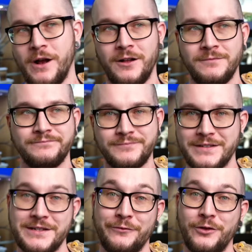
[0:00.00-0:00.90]
well,
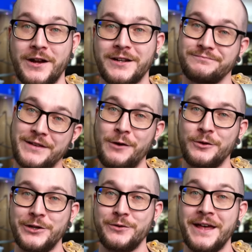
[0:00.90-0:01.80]
tough luck. Can't
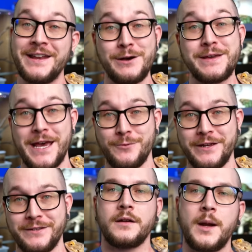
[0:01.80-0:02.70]
really do that now, can
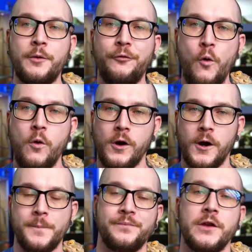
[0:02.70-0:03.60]
we? Number 4,